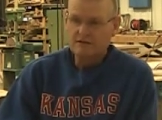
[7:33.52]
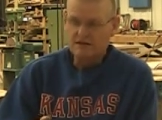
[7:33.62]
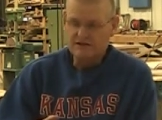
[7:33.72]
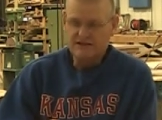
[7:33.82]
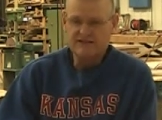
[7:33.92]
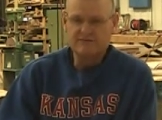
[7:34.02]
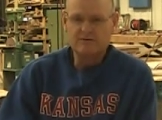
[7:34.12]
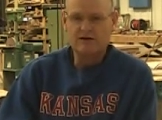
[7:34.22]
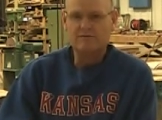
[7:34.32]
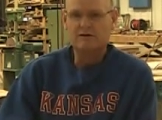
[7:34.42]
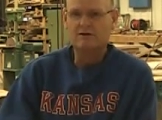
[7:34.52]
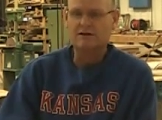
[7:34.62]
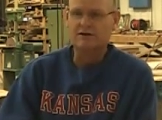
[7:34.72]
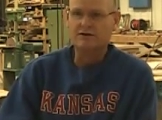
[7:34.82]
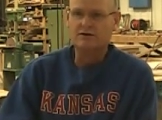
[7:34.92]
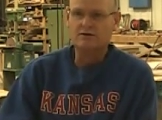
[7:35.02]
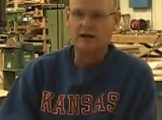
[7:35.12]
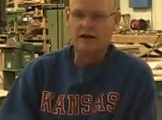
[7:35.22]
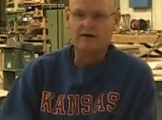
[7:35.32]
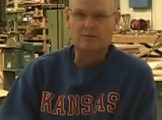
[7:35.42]
see some credibility in you
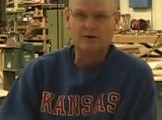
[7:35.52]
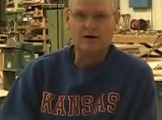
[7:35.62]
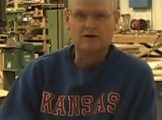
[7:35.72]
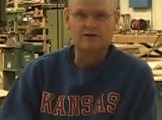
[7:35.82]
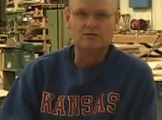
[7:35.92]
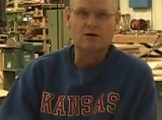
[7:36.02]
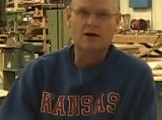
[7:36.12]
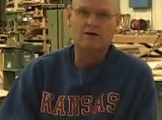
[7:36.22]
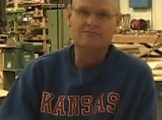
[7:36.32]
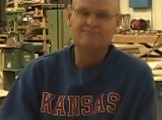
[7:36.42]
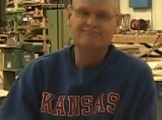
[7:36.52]
and your product as well.